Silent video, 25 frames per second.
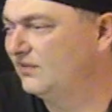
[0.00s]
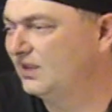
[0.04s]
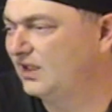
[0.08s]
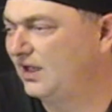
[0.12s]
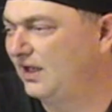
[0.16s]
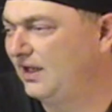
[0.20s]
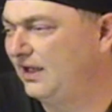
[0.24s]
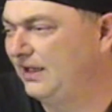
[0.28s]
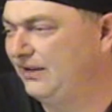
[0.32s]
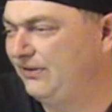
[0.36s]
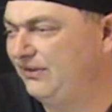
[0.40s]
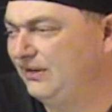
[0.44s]

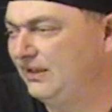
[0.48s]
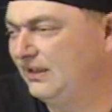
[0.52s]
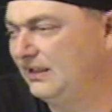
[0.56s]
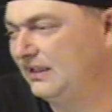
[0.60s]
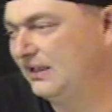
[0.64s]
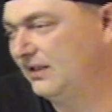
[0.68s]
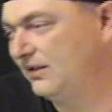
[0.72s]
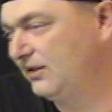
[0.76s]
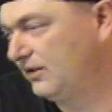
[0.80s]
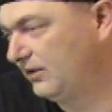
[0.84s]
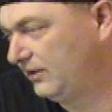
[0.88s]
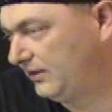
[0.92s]
I think
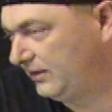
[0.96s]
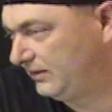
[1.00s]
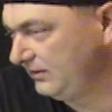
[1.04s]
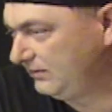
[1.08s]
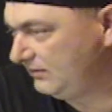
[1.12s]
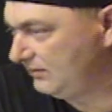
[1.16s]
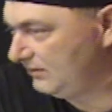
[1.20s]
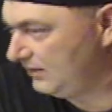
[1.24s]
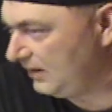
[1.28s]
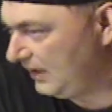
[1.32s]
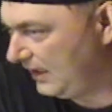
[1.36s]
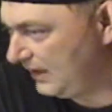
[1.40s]
it could.
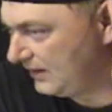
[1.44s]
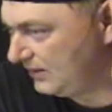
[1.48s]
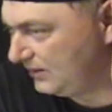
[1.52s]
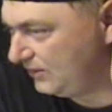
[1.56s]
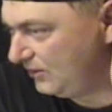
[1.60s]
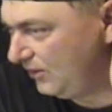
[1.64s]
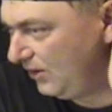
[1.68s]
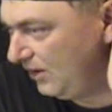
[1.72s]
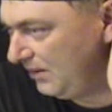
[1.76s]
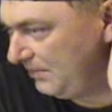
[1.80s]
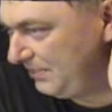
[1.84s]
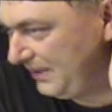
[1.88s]
I don't
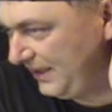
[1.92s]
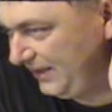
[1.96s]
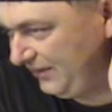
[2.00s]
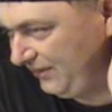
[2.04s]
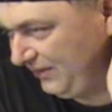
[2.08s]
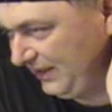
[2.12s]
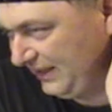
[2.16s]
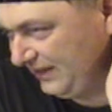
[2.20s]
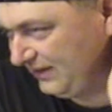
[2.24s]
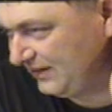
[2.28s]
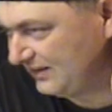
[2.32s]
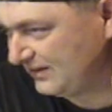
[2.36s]
know about
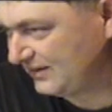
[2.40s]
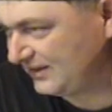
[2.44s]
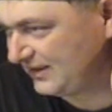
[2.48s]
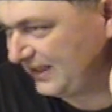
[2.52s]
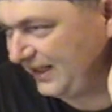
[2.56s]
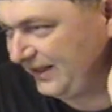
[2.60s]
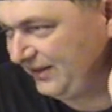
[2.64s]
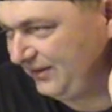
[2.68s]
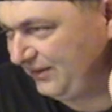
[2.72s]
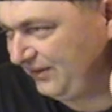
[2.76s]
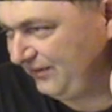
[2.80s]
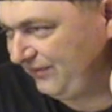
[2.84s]
like the
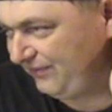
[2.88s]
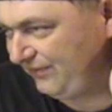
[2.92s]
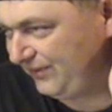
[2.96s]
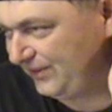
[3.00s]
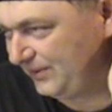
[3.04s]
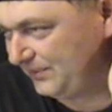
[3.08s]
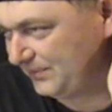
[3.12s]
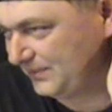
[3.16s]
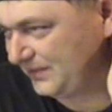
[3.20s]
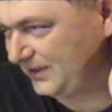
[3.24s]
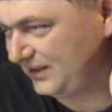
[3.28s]
silent films,